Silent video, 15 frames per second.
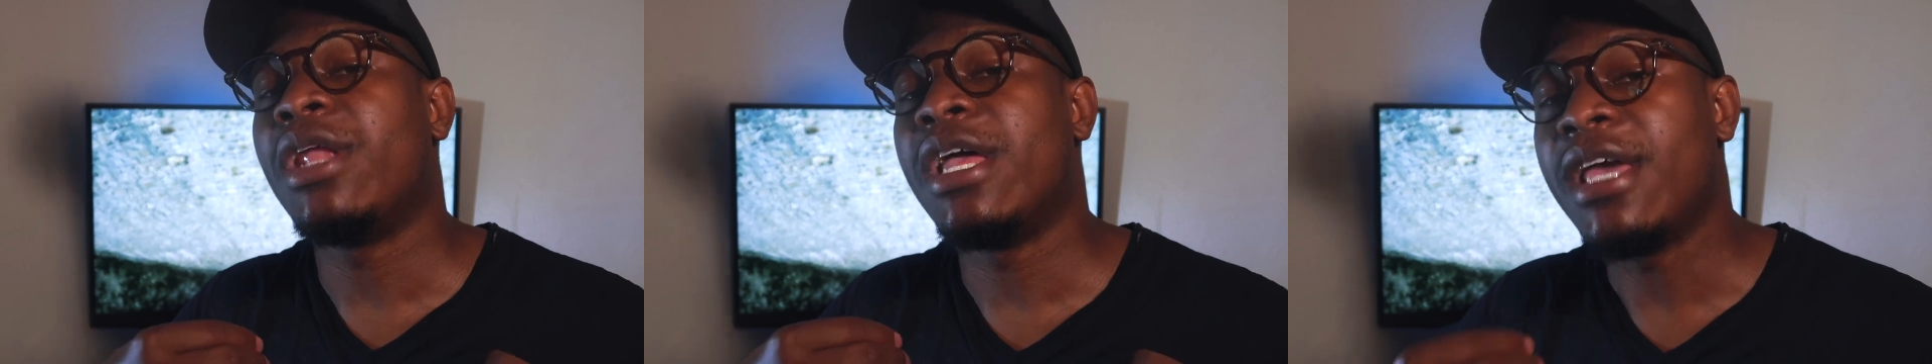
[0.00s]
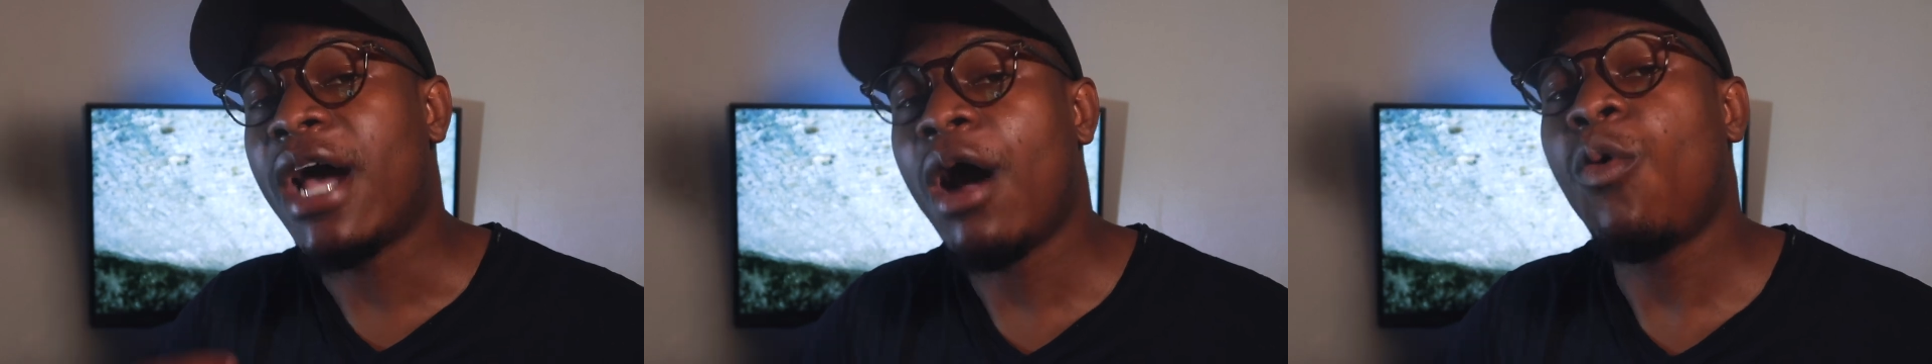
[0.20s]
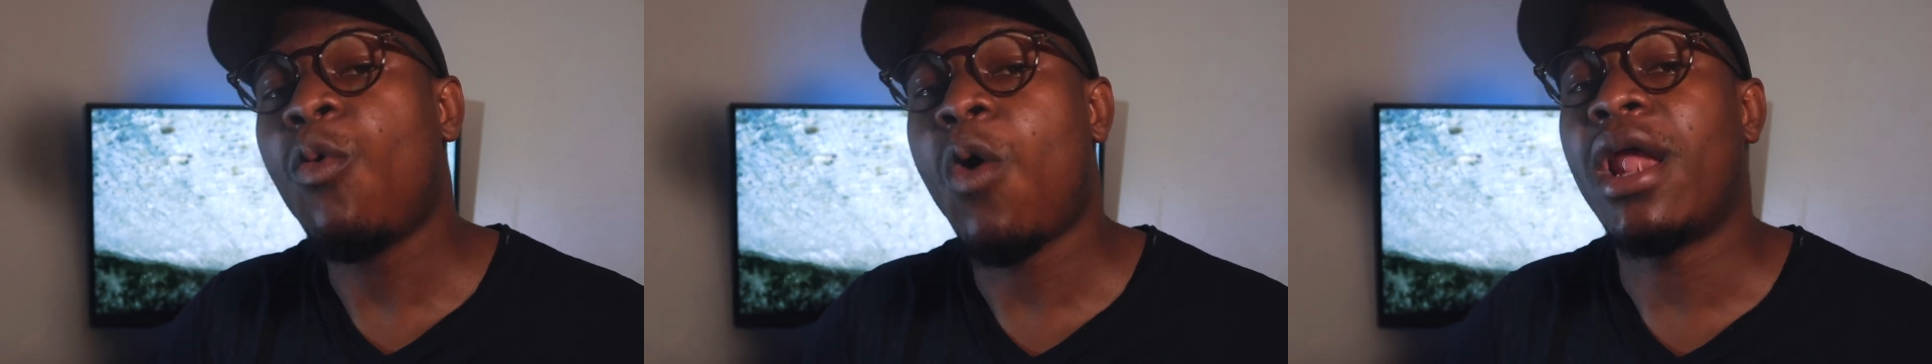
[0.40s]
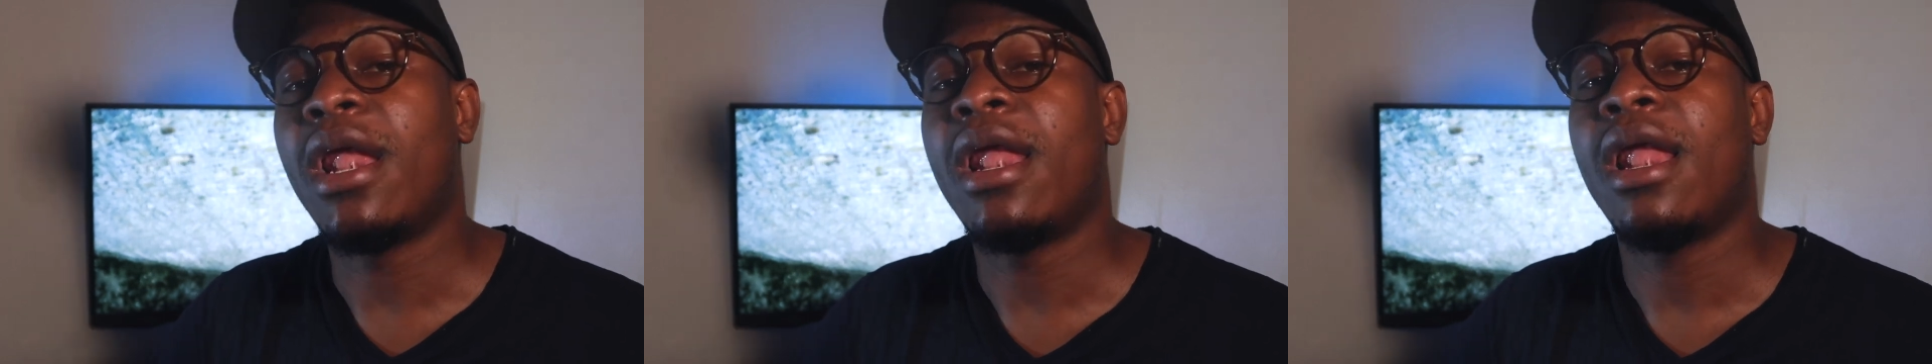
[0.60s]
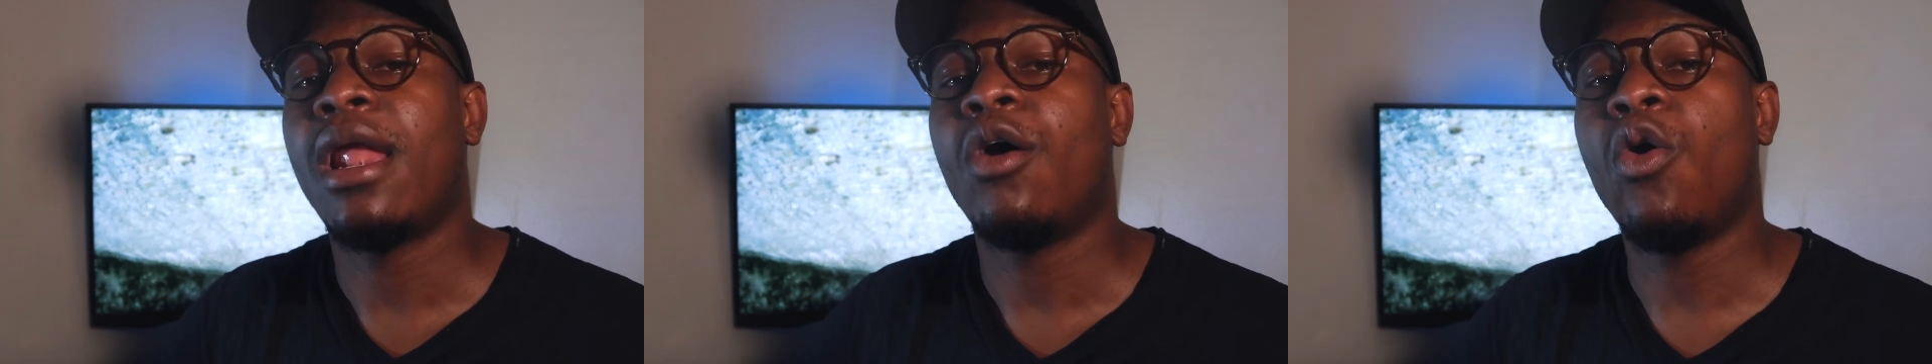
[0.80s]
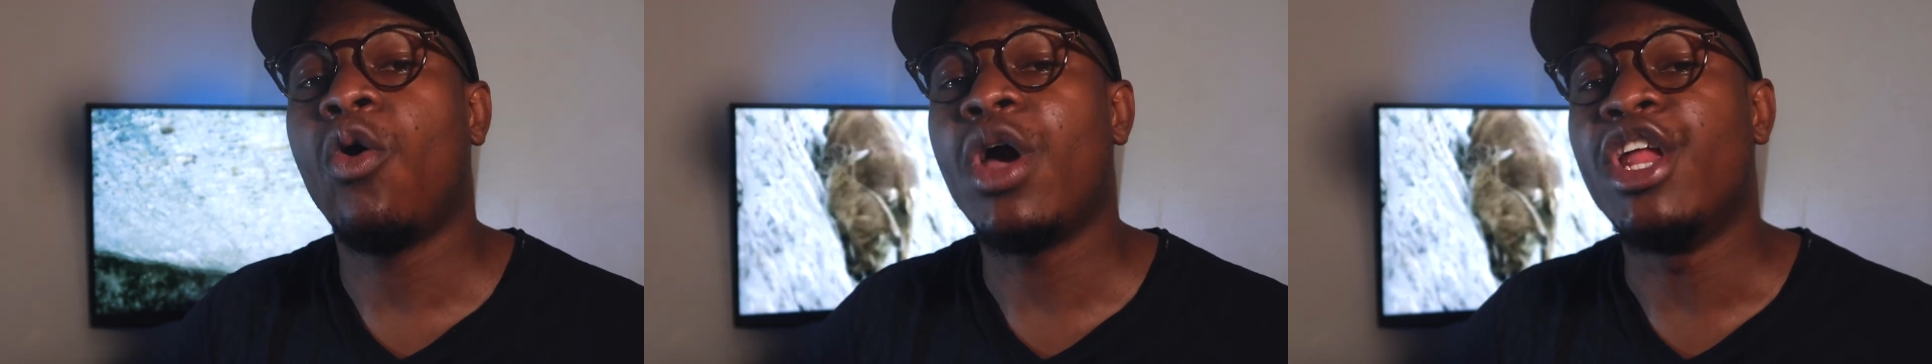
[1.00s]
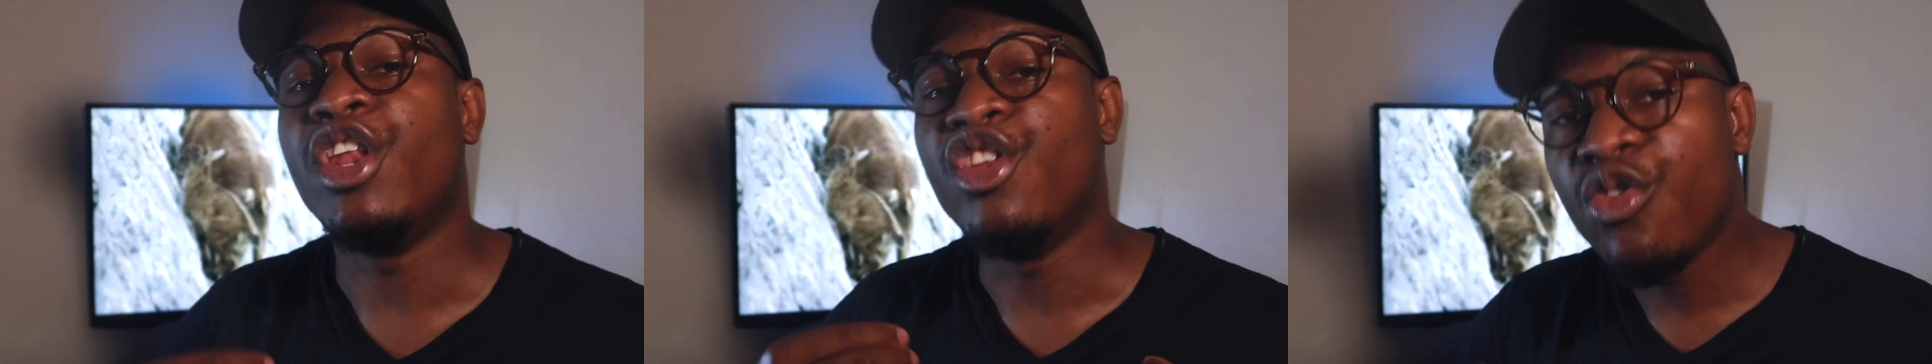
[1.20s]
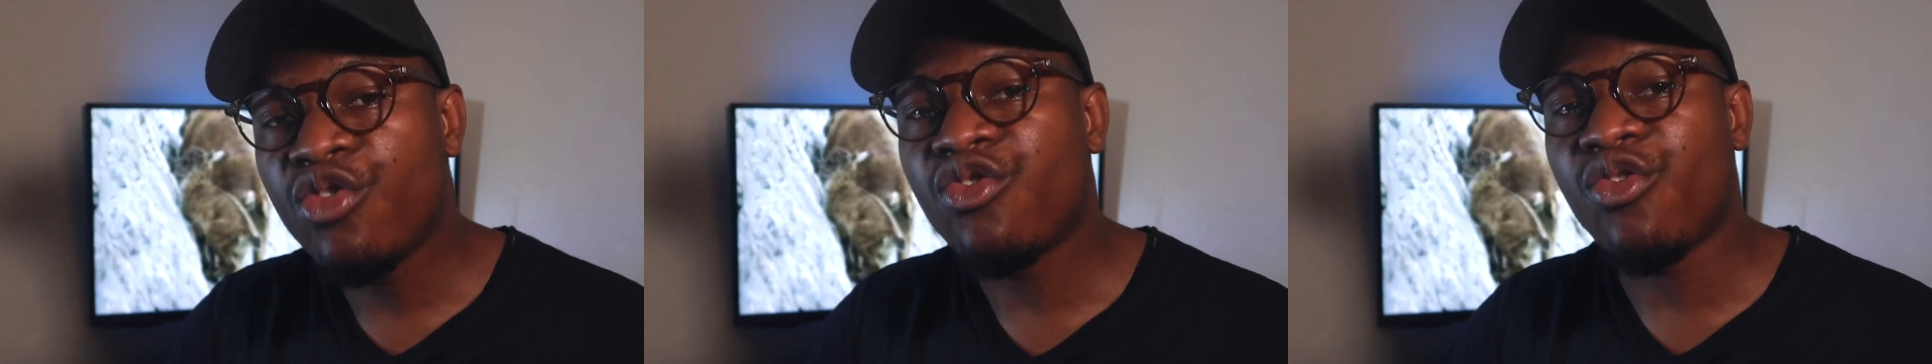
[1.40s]
the young one or
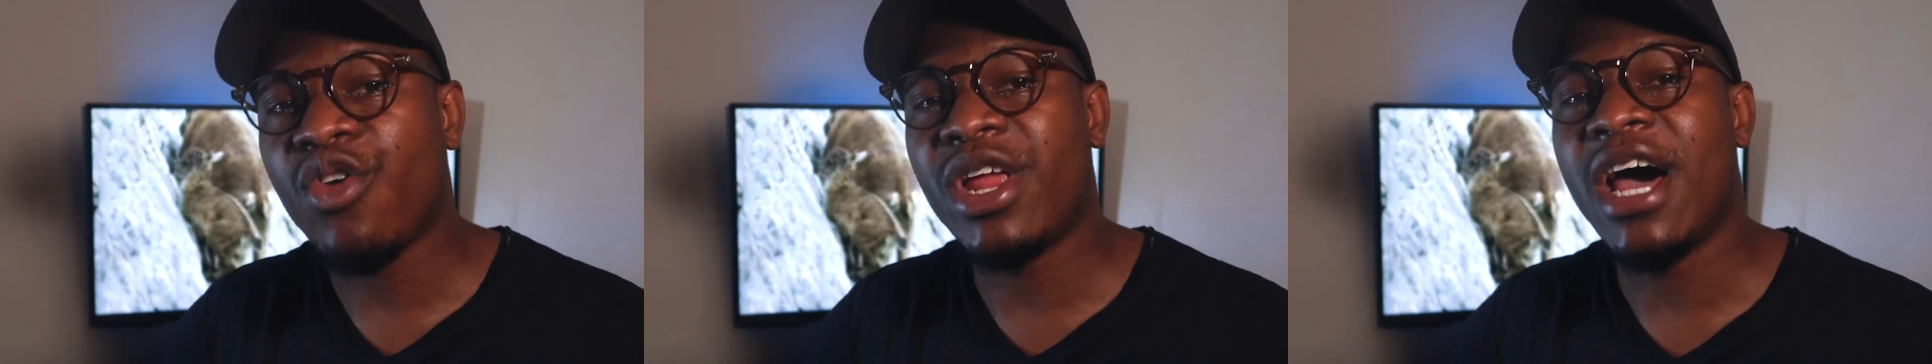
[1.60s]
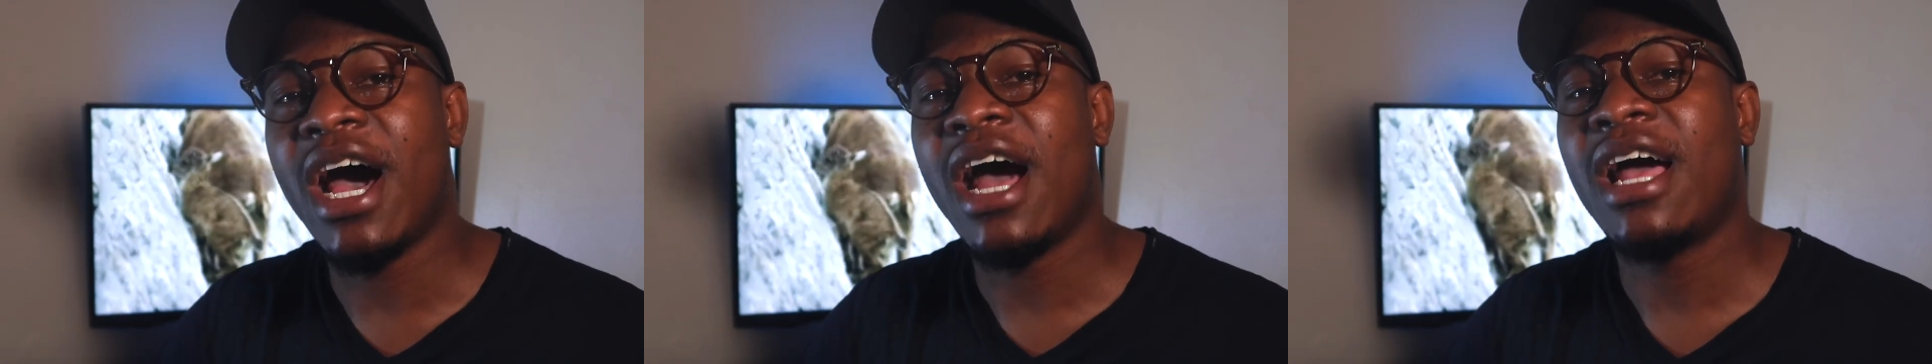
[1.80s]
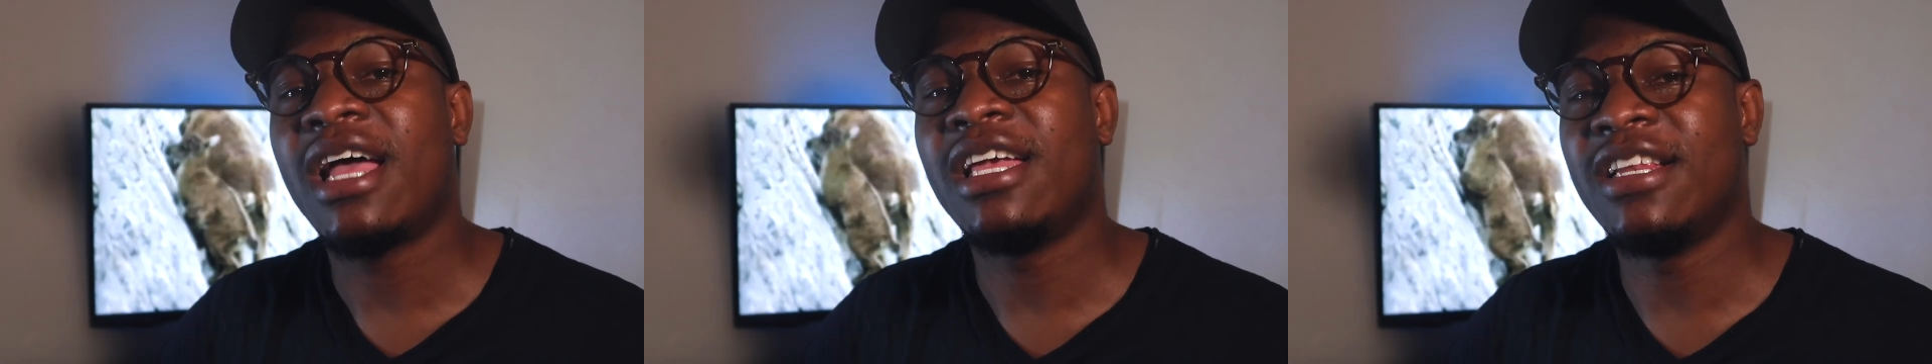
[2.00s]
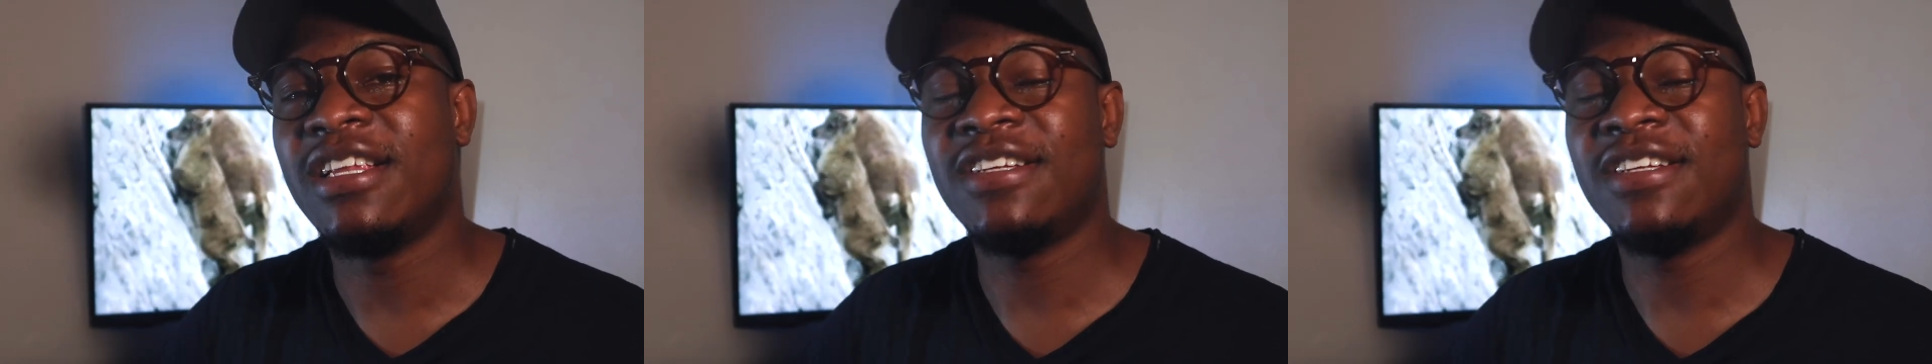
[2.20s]
a new trader